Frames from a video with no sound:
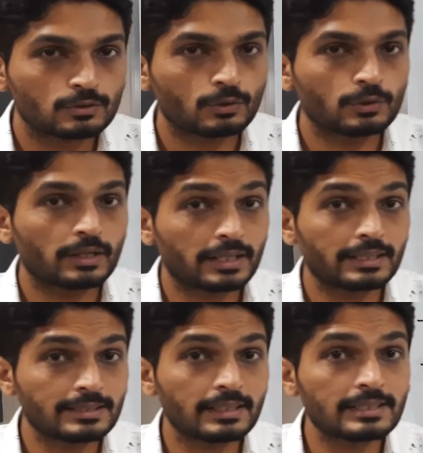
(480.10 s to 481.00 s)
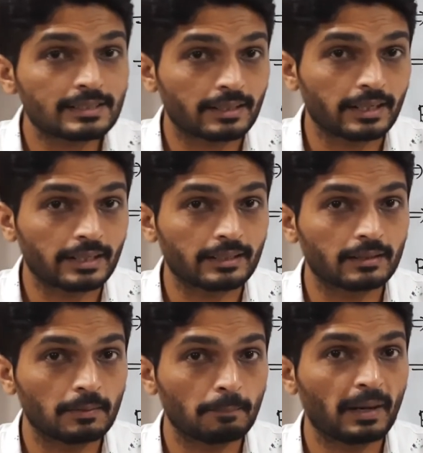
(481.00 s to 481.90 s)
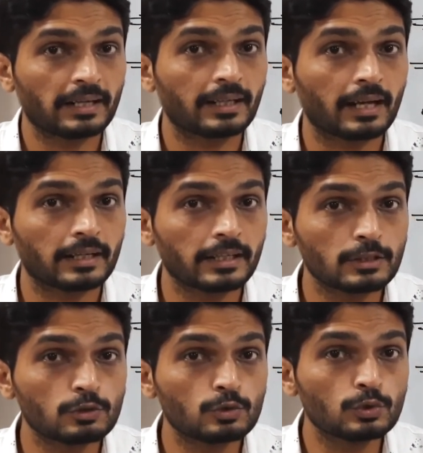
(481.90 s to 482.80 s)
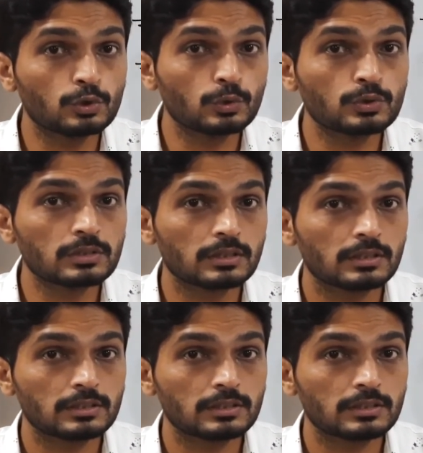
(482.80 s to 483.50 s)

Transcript: you're guessing it's correct. My target is to use